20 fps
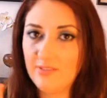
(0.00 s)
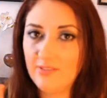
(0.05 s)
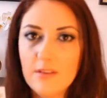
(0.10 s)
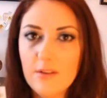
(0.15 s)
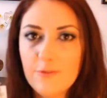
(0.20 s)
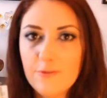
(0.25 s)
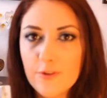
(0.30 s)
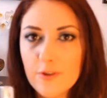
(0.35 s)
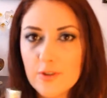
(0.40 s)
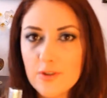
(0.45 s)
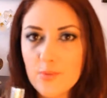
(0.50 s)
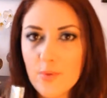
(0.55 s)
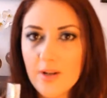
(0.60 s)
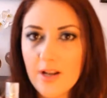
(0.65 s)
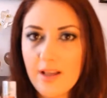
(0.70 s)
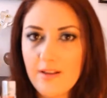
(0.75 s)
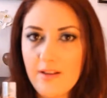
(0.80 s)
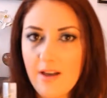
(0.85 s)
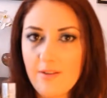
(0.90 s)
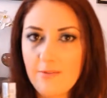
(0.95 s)
The first one
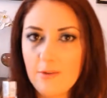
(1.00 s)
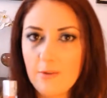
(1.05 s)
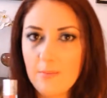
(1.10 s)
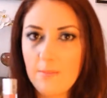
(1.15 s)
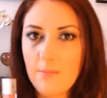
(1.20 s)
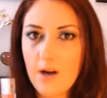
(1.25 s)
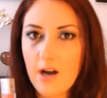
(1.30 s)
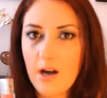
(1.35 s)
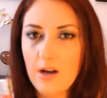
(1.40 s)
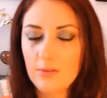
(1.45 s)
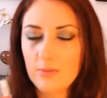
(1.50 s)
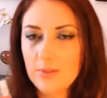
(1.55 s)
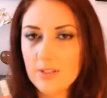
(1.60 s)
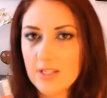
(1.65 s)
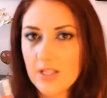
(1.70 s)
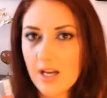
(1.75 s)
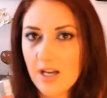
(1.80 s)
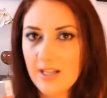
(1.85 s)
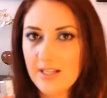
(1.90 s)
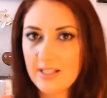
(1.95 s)
I ever bought was
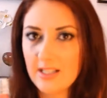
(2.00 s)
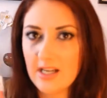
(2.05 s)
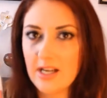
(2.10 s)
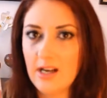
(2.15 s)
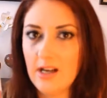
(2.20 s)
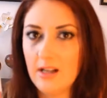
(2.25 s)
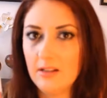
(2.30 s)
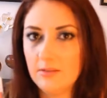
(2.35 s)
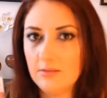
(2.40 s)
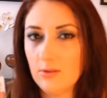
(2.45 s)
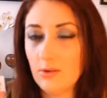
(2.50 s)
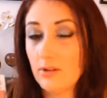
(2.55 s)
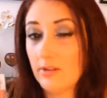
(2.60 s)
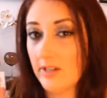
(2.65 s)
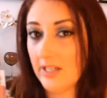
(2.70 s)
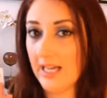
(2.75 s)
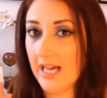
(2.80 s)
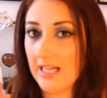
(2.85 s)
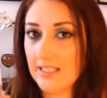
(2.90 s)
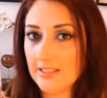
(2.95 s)
at a
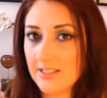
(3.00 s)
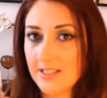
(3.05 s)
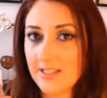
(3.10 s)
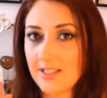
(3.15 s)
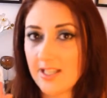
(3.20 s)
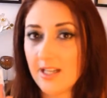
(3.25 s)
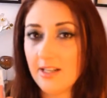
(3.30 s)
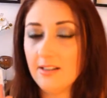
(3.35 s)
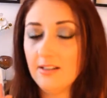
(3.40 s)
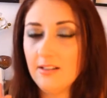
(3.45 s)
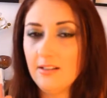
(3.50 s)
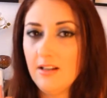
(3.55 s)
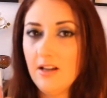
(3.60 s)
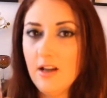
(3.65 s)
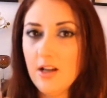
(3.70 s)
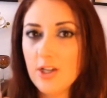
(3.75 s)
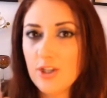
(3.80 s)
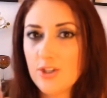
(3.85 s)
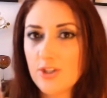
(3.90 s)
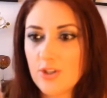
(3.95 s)
L'Oreal sale,
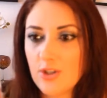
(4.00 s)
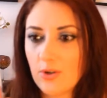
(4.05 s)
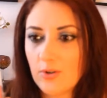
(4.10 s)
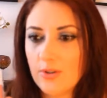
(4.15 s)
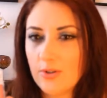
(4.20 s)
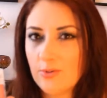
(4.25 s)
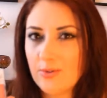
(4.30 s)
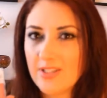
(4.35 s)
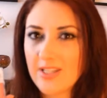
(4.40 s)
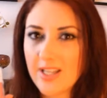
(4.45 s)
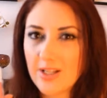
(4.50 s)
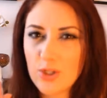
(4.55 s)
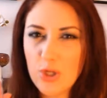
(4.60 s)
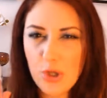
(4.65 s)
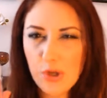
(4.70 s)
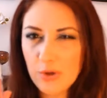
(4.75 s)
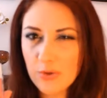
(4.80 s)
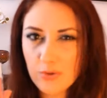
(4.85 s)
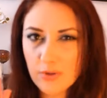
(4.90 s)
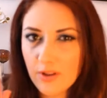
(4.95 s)
so it was like
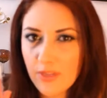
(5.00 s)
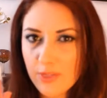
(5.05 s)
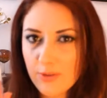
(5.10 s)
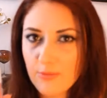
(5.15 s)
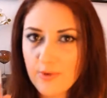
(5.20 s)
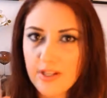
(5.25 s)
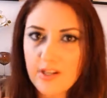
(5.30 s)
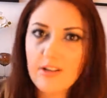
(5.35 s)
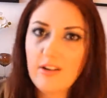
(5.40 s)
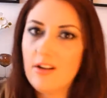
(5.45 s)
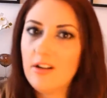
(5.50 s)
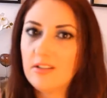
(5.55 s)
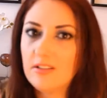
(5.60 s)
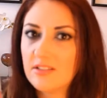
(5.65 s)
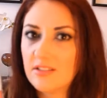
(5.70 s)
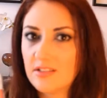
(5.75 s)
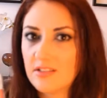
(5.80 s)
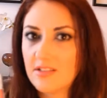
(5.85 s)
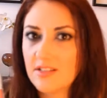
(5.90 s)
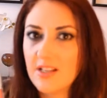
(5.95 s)
$2 or
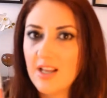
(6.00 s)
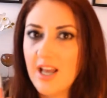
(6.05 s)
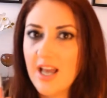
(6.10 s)
$3.